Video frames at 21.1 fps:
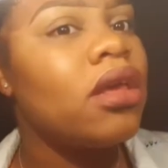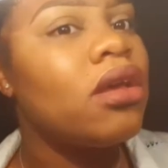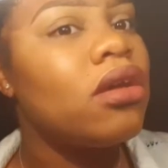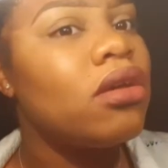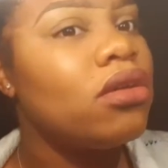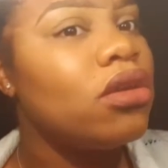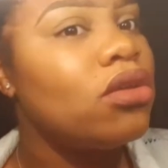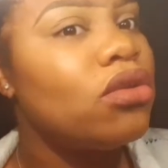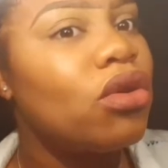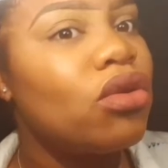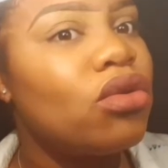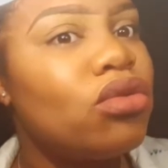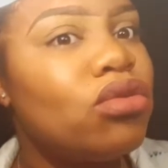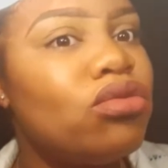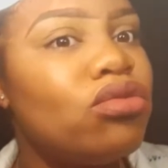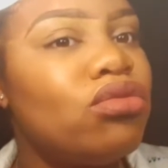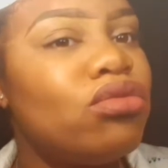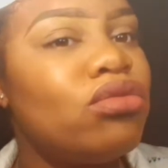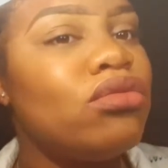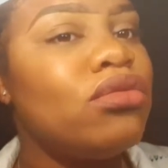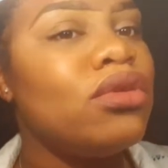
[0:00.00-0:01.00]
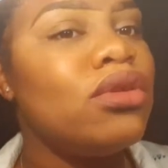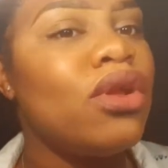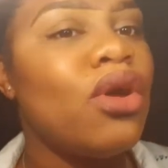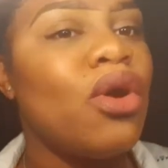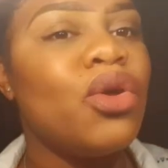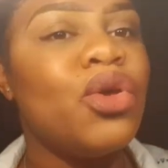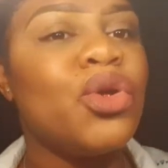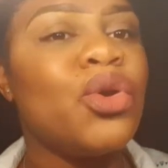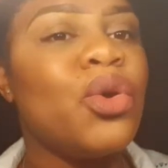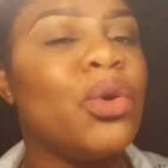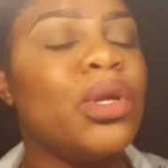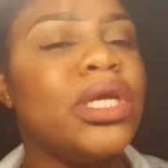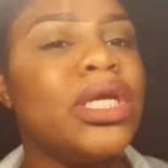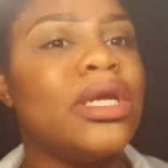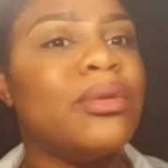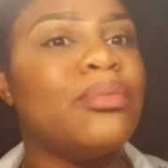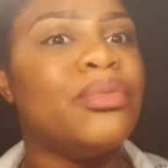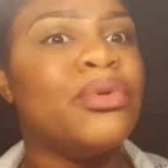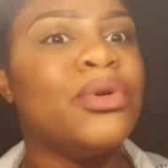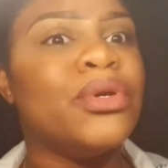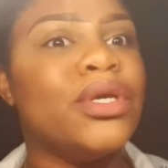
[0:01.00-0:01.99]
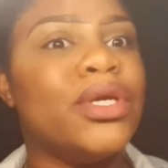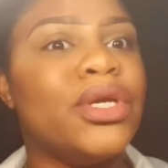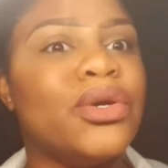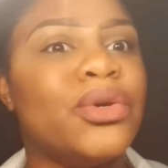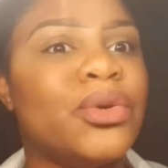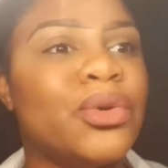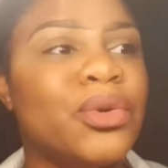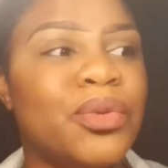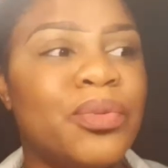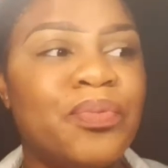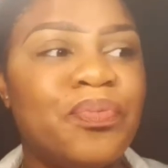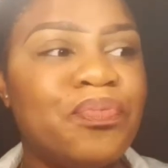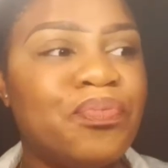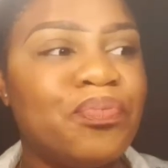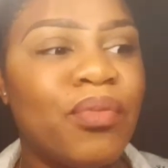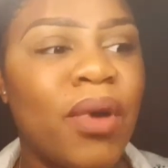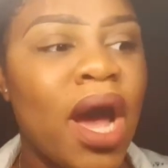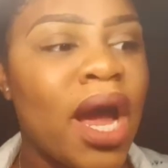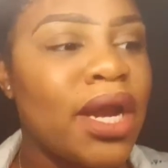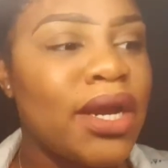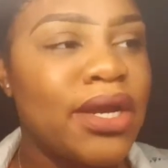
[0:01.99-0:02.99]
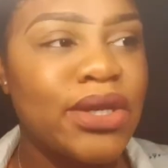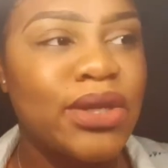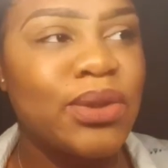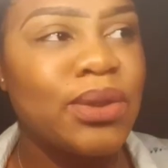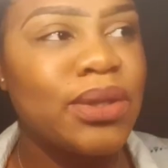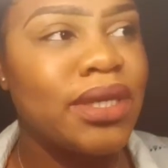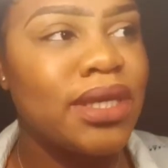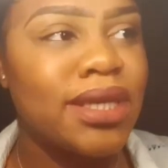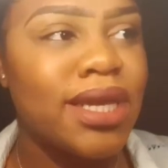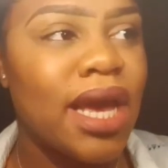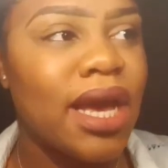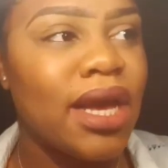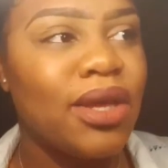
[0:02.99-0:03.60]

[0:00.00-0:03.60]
oh, you know, you don't need to put your mind into this.